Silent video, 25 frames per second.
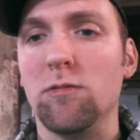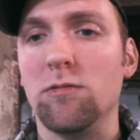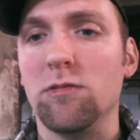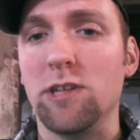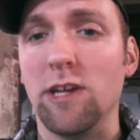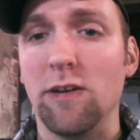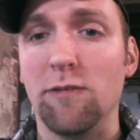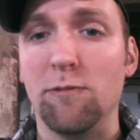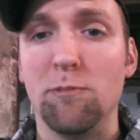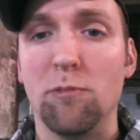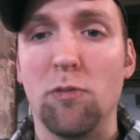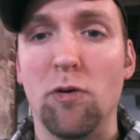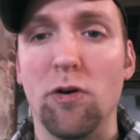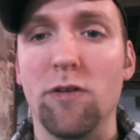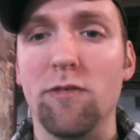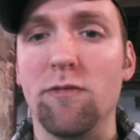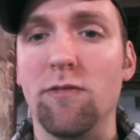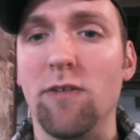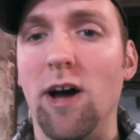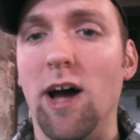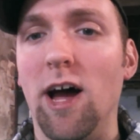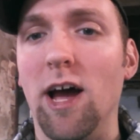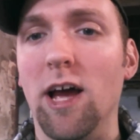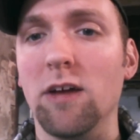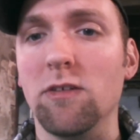7.5,
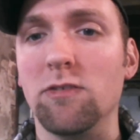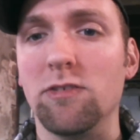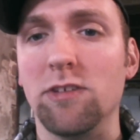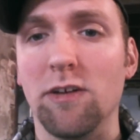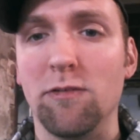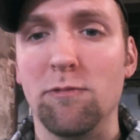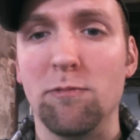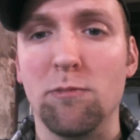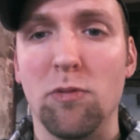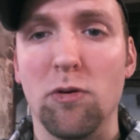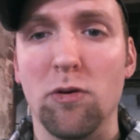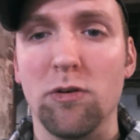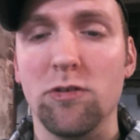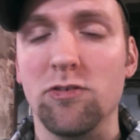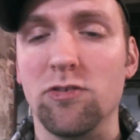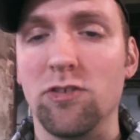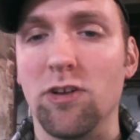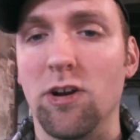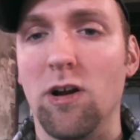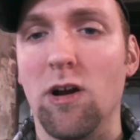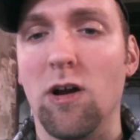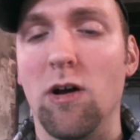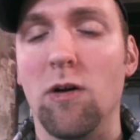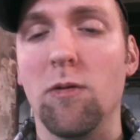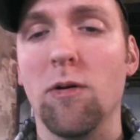
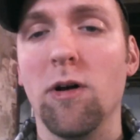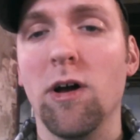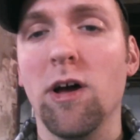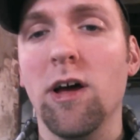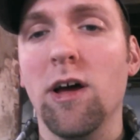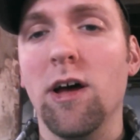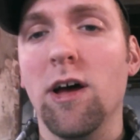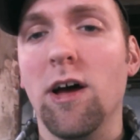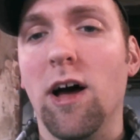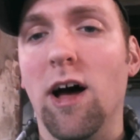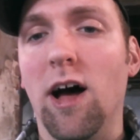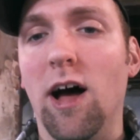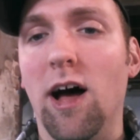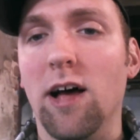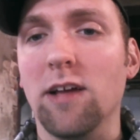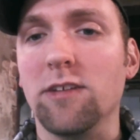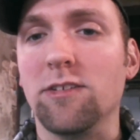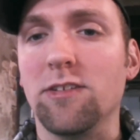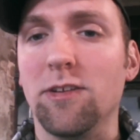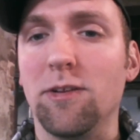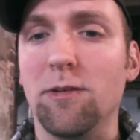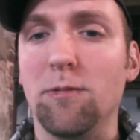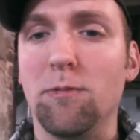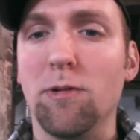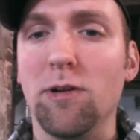7.0.
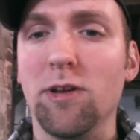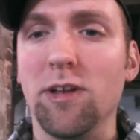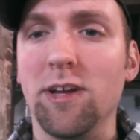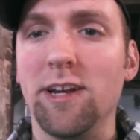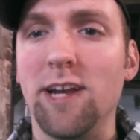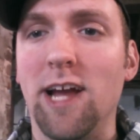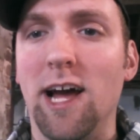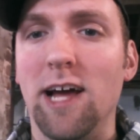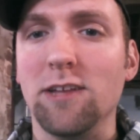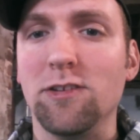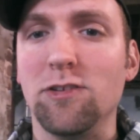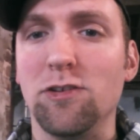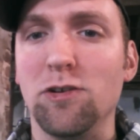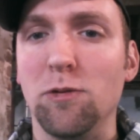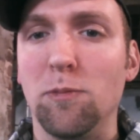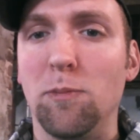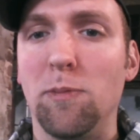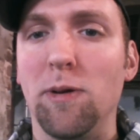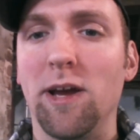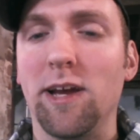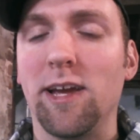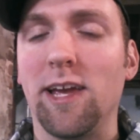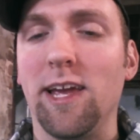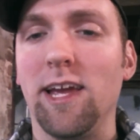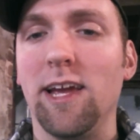So they're really not too
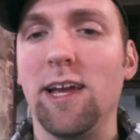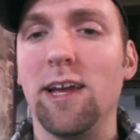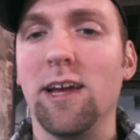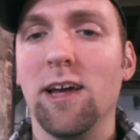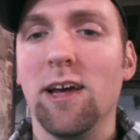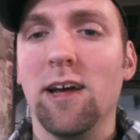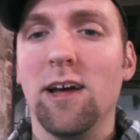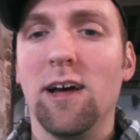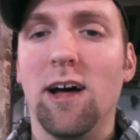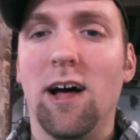picky.